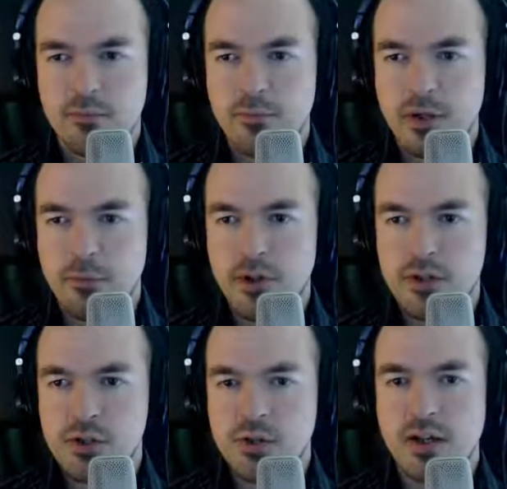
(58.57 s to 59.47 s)
Bigger
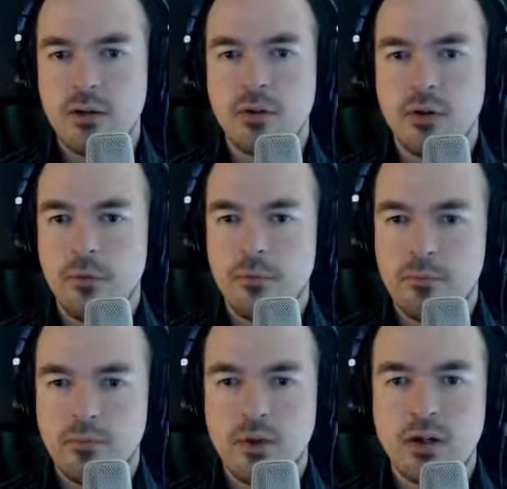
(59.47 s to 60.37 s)
parachute, there we go.
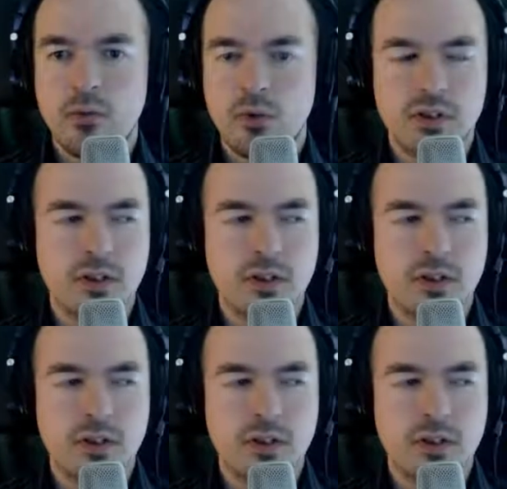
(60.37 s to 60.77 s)
Mark 1